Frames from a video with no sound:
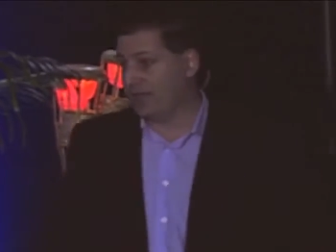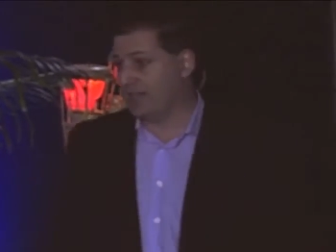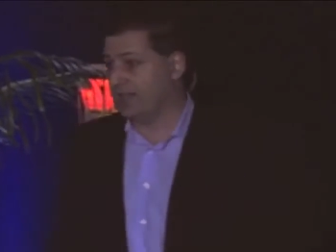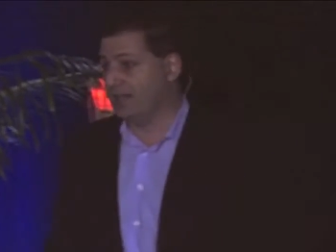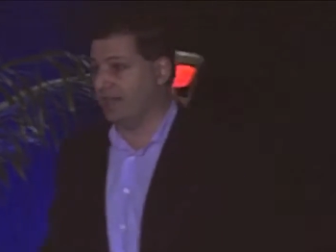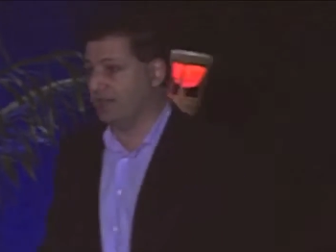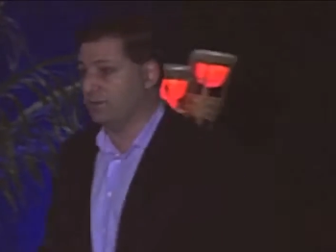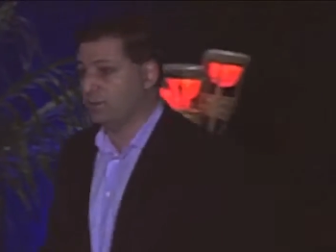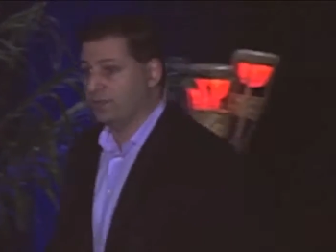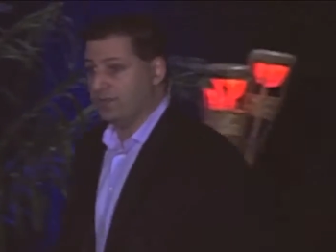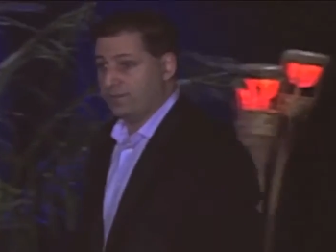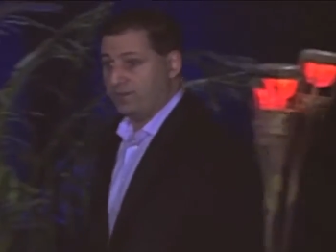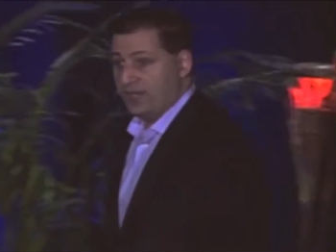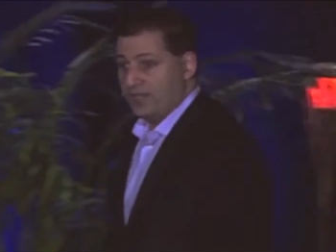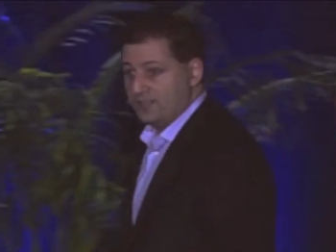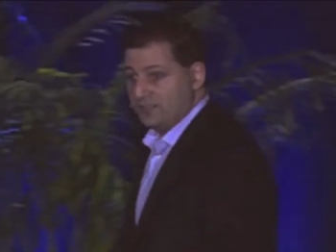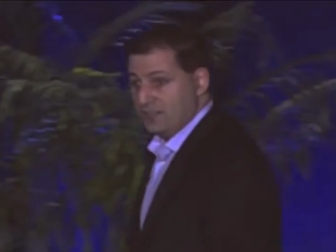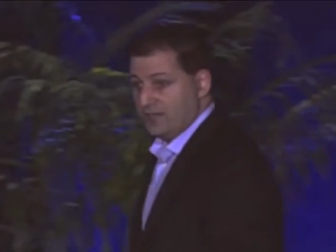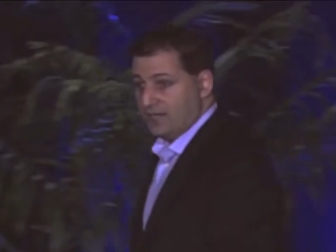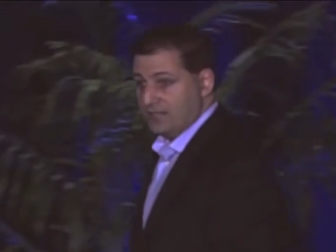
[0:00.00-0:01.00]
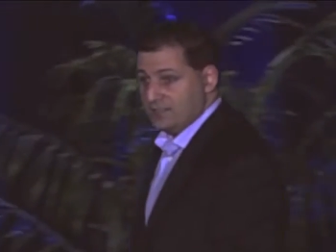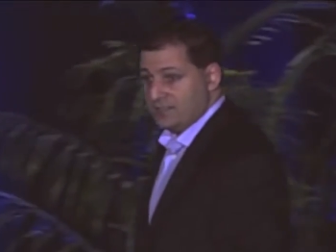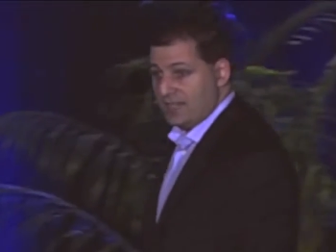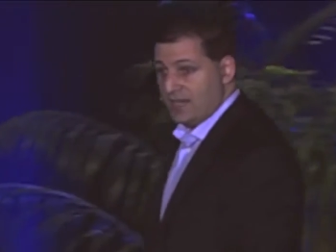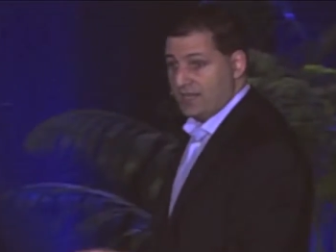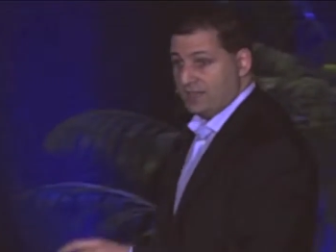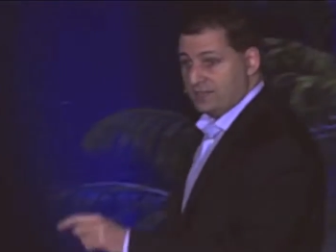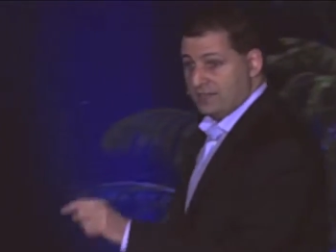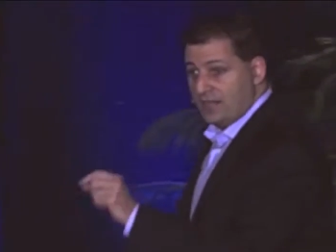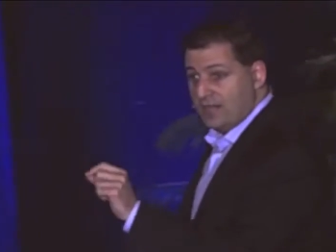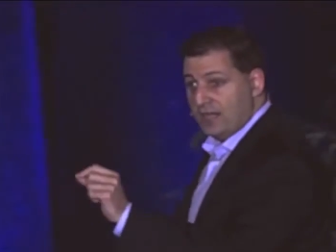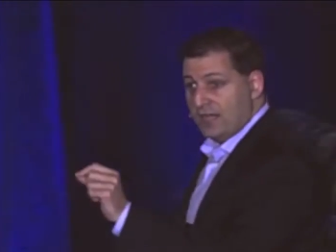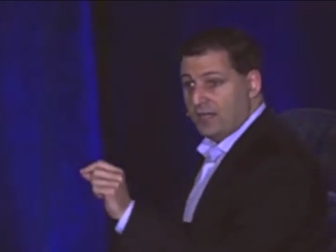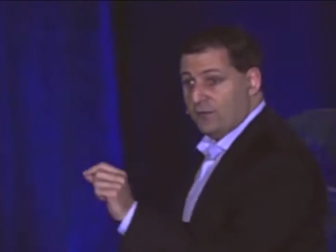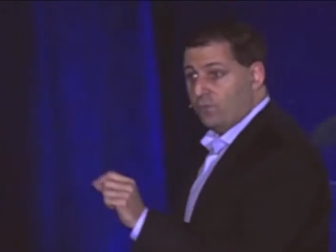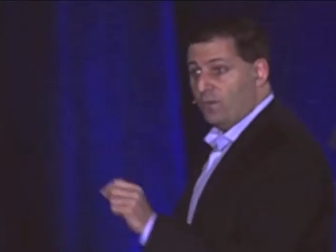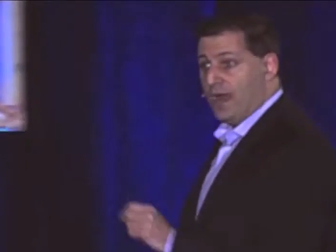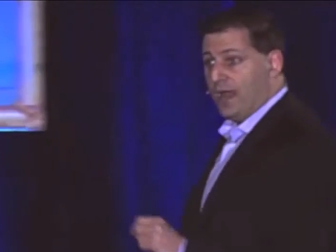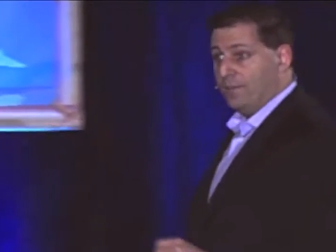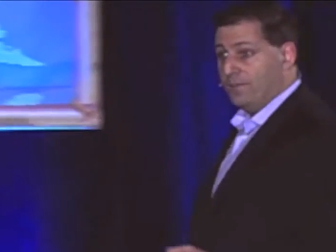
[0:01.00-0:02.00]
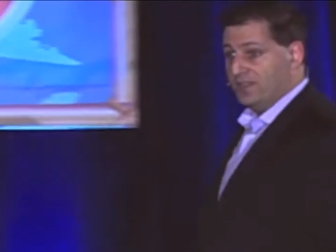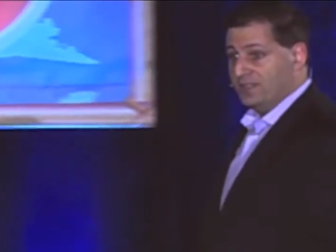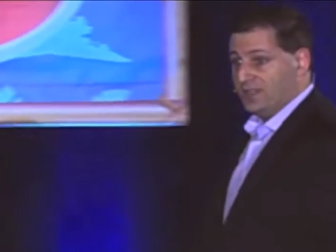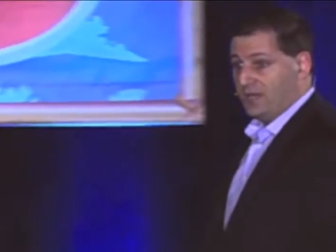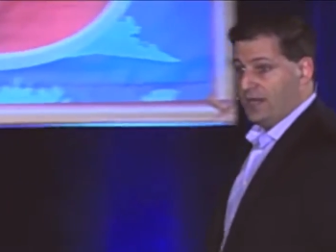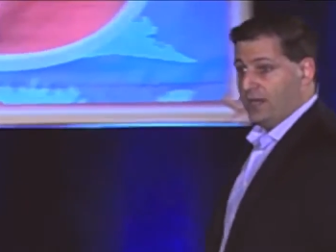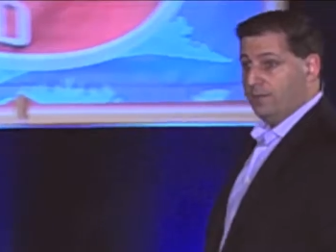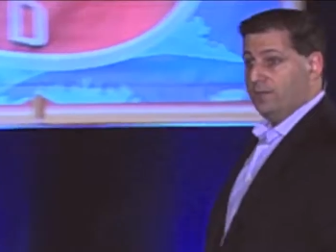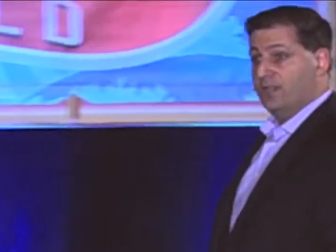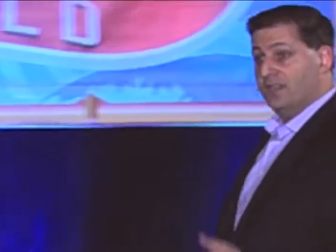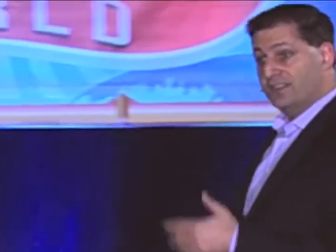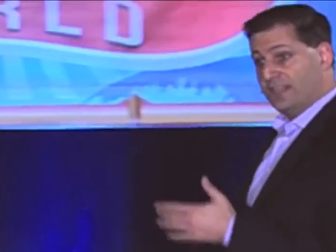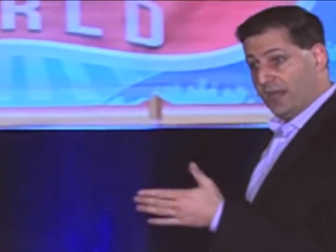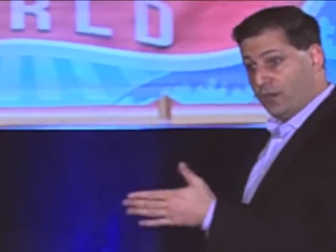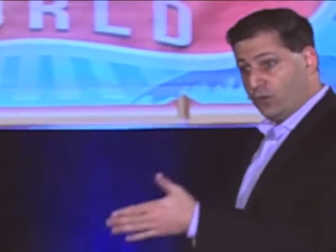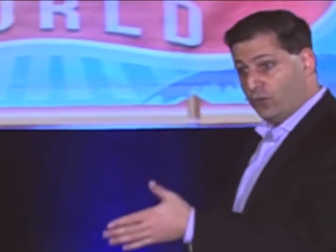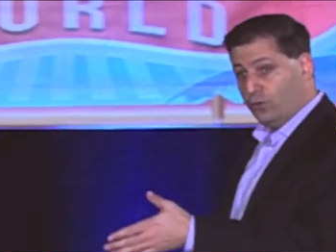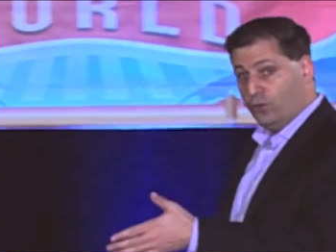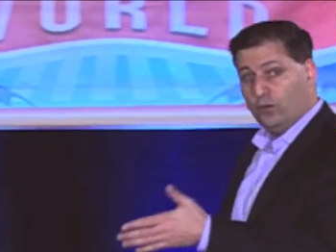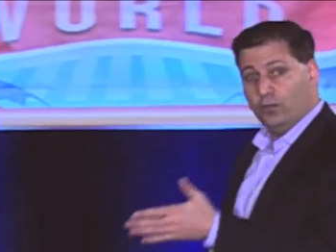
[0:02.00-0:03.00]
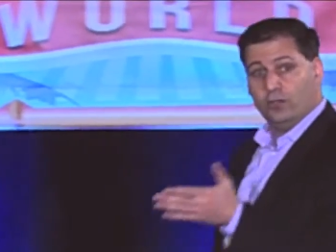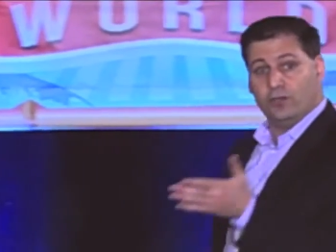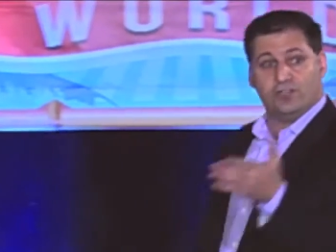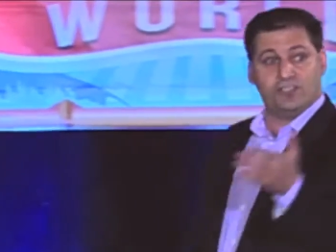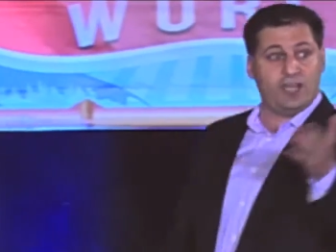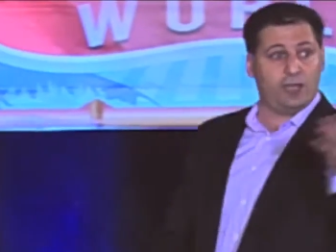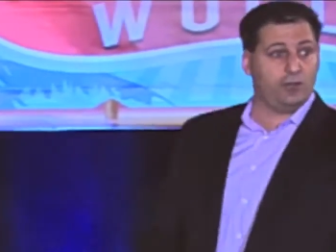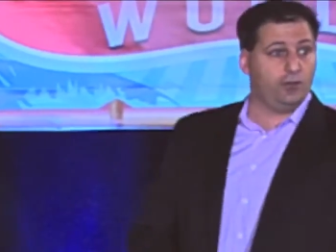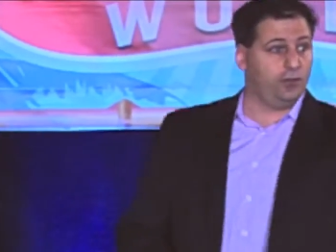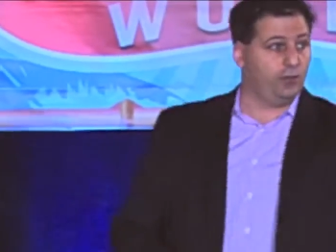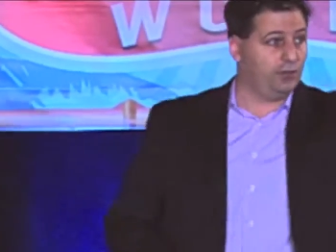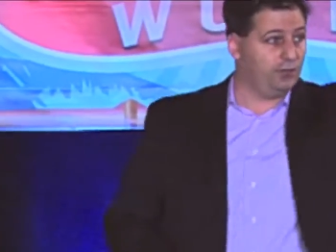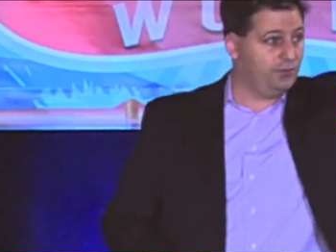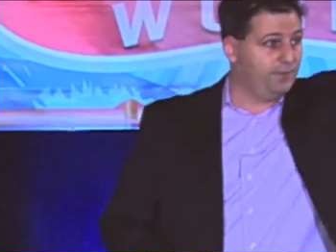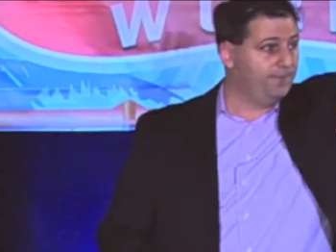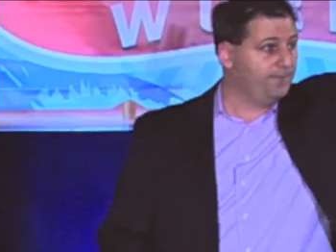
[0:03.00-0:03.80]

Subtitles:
connected with the President of the United States in rapid time. Is that cool or is that cool?